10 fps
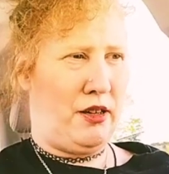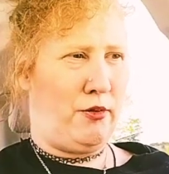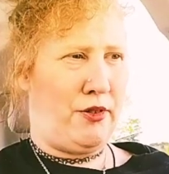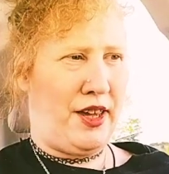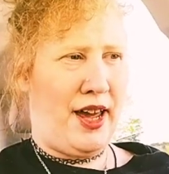
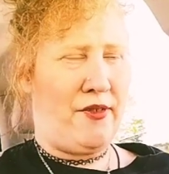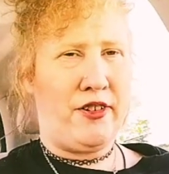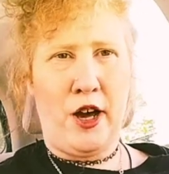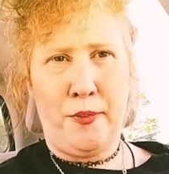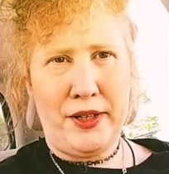where they have
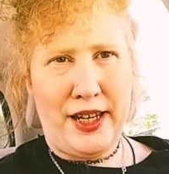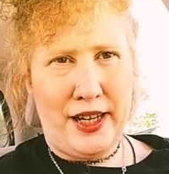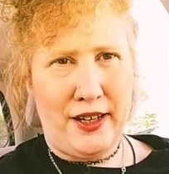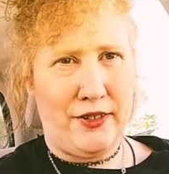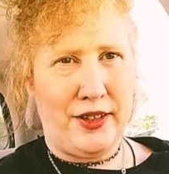
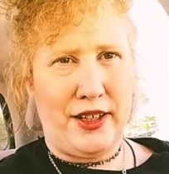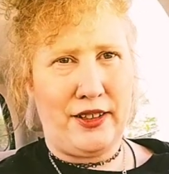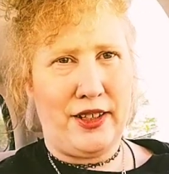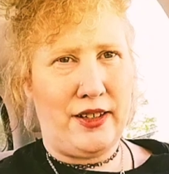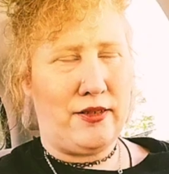company and
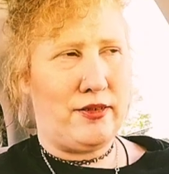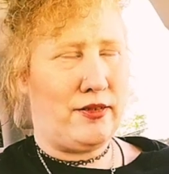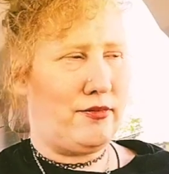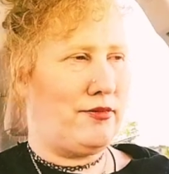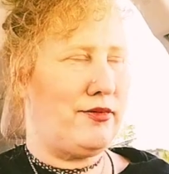everything.
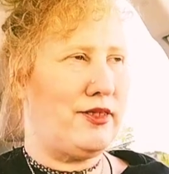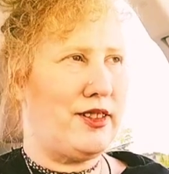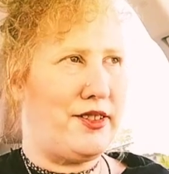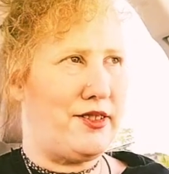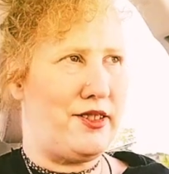
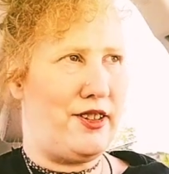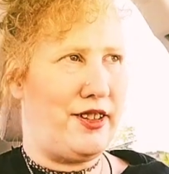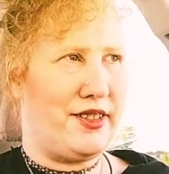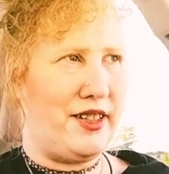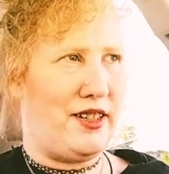Because
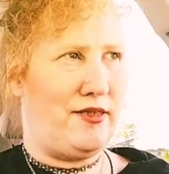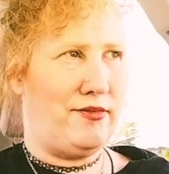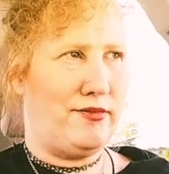like I said,